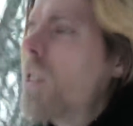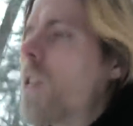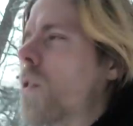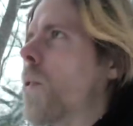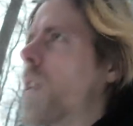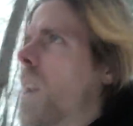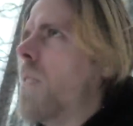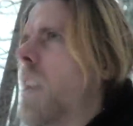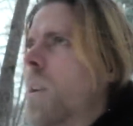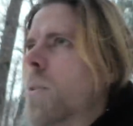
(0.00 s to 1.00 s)
tutorial
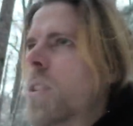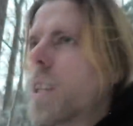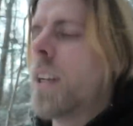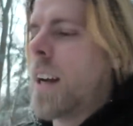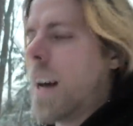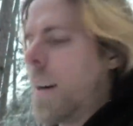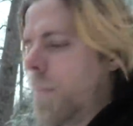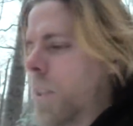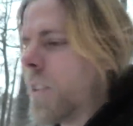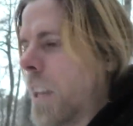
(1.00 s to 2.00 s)
videos
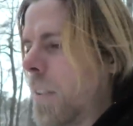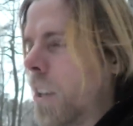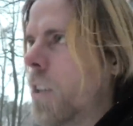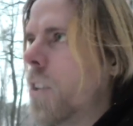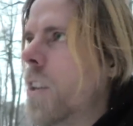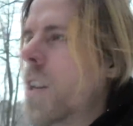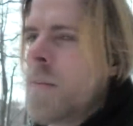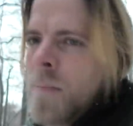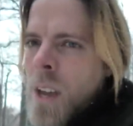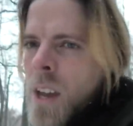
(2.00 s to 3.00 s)
um, just giving good
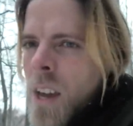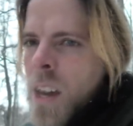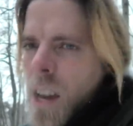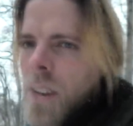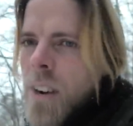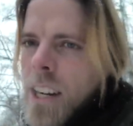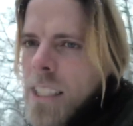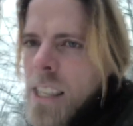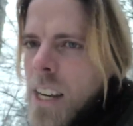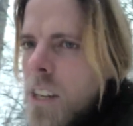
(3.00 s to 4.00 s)

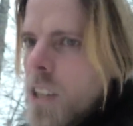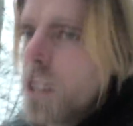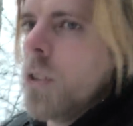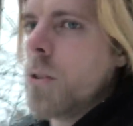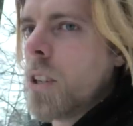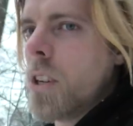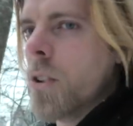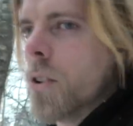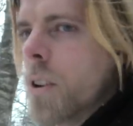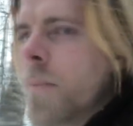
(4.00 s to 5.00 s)
advice that you can use in
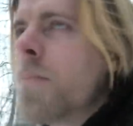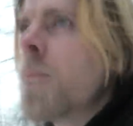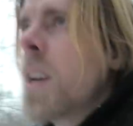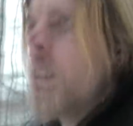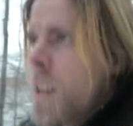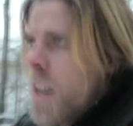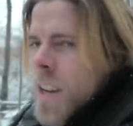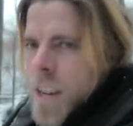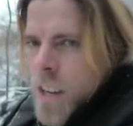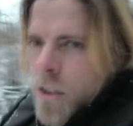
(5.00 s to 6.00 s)
your
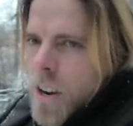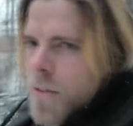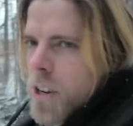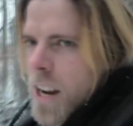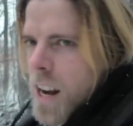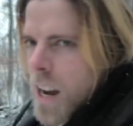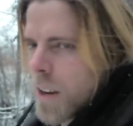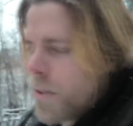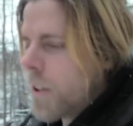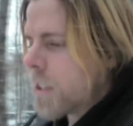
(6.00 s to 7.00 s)
in your everyday
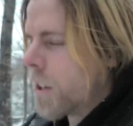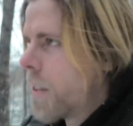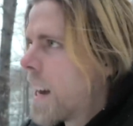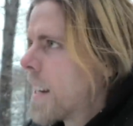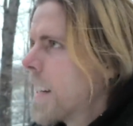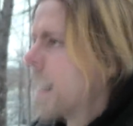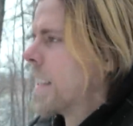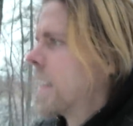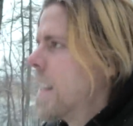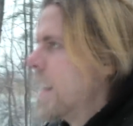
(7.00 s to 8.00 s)
life so that
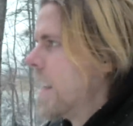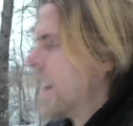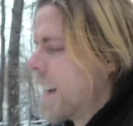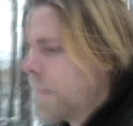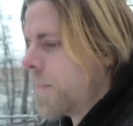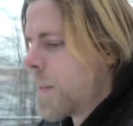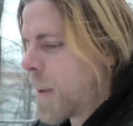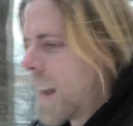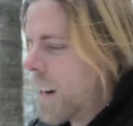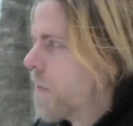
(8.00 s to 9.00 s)
is the uh, the
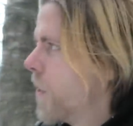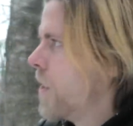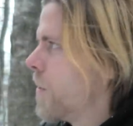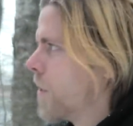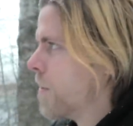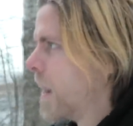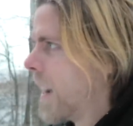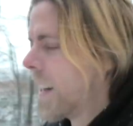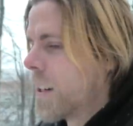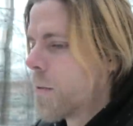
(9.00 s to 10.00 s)
plan for YouTube
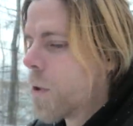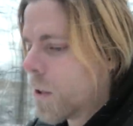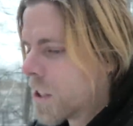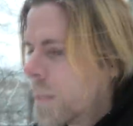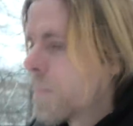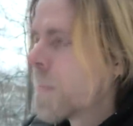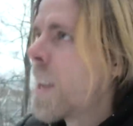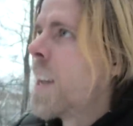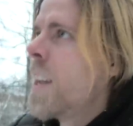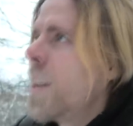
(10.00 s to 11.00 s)
and of course
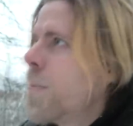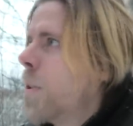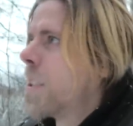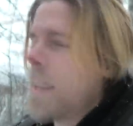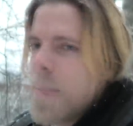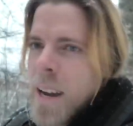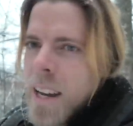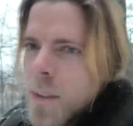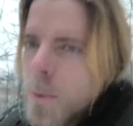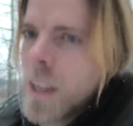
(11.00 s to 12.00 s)
full steam
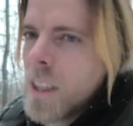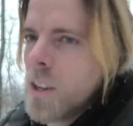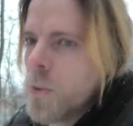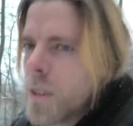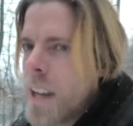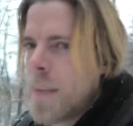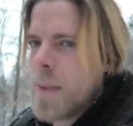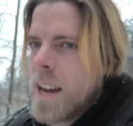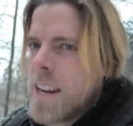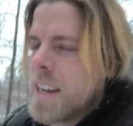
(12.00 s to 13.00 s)
ahead with
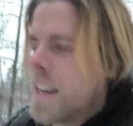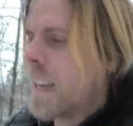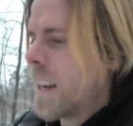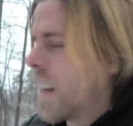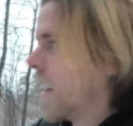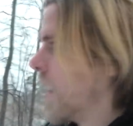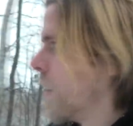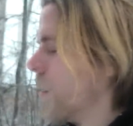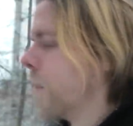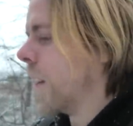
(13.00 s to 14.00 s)
Jotunheim and uh,
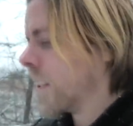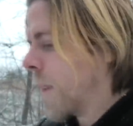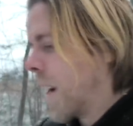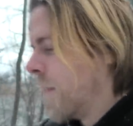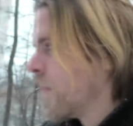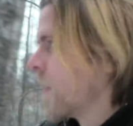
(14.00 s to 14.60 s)
Legio Gloria as well